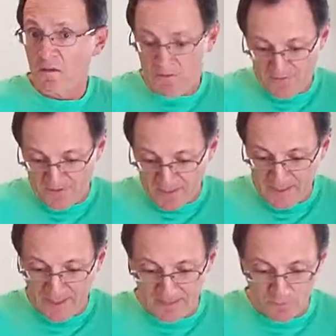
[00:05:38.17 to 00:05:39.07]
But for
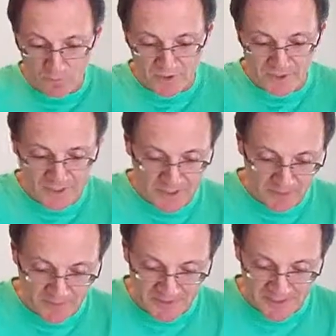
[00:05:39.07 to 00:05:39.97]
cutting the more
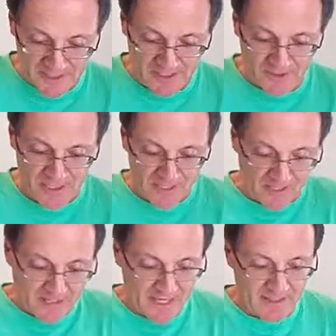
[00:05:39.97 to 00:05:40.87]
detailed pieces, you notice I
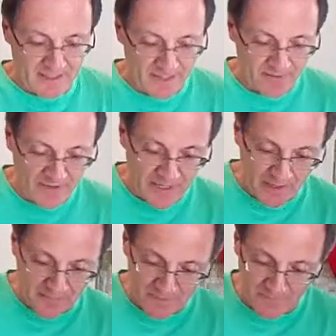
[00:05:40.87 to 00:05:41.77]
cut that in half, and now
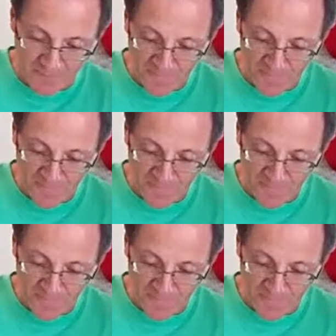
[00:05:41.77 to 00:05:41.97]
I'm going to,